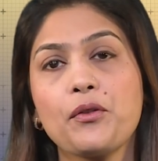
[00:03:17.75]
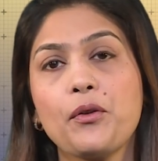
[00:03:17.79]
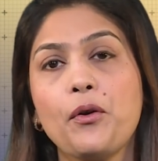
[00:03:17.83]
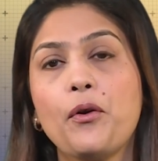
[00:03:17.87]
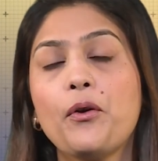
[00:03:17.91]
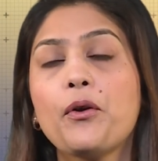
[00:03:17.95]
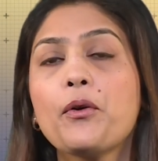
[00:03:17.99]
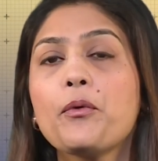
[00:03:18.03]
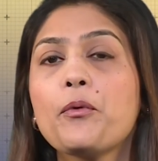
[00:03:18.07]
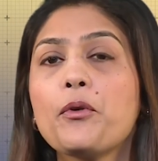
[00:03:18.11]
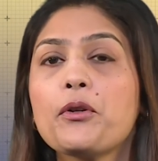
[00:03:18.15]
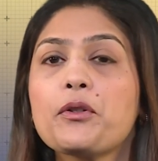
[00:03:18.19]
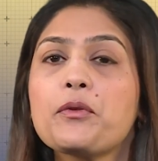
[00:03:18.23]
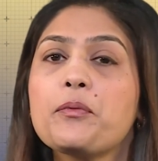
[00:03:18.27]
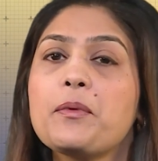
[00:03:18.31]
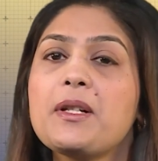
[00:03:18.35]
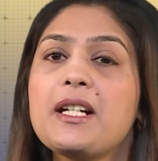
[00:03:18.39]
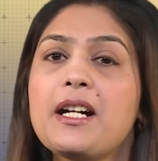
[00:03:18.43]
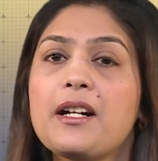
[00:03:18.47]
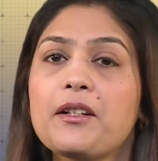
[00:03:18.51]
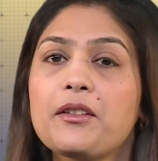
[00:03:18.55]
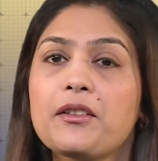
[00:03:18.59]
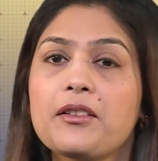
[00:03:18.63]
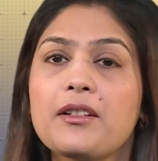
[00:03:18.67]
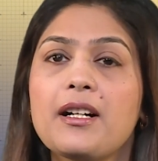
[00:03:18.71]
or what we are
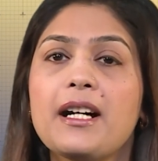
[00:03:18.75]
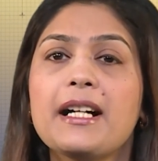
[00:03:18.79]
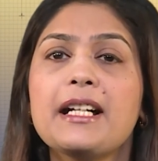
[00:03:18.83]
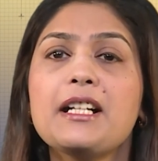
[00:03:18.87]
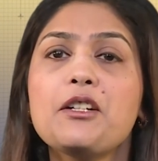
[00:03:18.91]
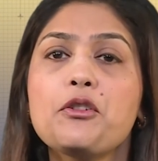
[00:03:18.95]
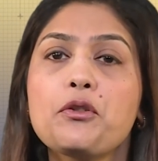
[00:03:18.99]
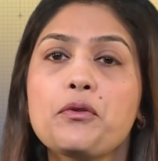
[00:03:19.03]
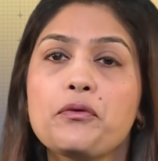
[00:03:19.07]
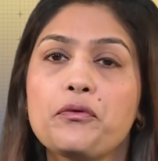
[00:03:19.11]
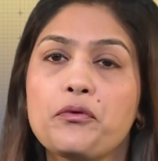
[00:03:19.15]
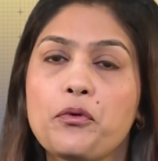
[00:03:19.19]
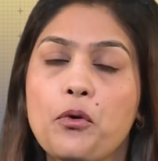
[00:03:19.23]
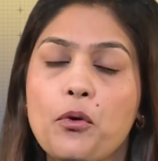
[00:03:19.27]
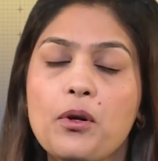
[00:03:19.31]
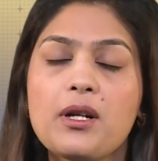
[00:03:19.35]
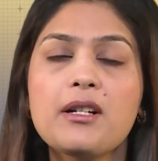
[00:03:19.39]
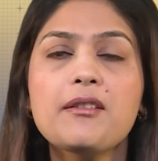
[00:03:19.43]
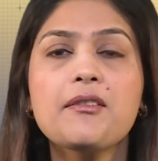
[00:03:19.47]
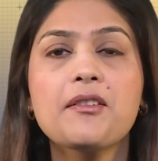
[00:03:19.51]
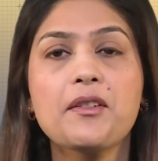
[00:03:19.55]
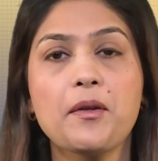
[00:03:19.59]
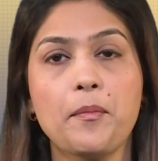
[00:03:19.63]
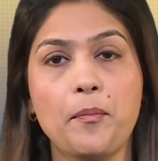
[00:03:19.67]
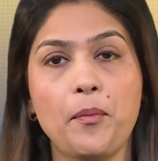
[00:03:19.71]
trying to
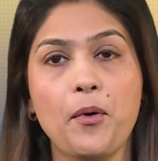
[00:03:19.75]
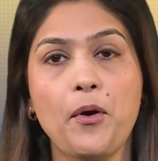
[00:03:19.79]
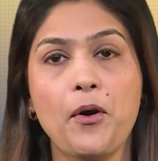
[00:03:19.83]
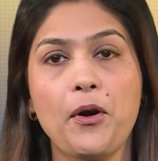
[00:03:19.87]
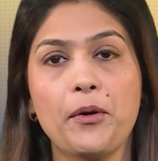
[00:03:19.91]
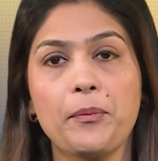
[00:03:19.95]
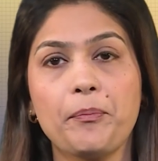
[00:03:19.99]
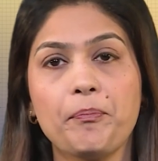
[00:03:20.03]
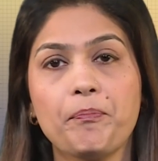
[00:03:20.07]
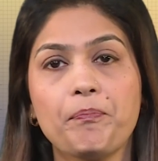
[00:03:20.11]
focus upon